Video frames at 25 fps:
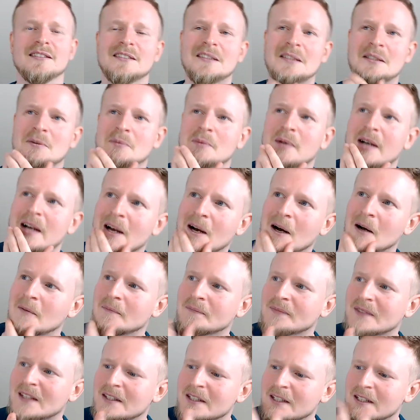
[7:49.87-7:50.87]
Oh,
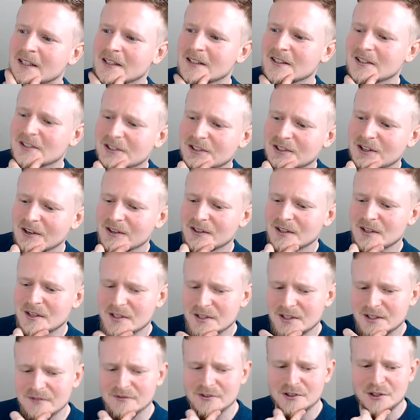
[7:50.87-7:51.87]
well,
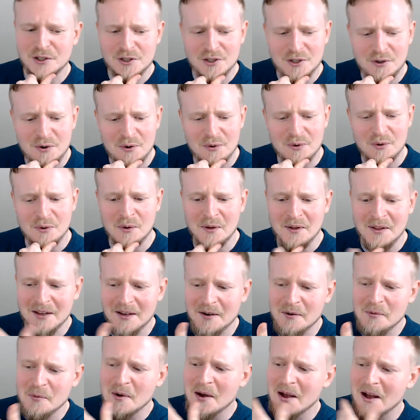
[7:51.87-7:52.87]
studies have shown
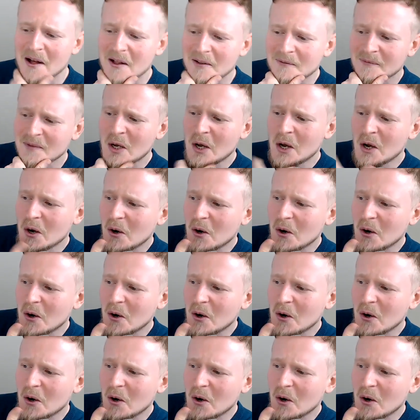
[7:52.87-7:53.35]
that, well,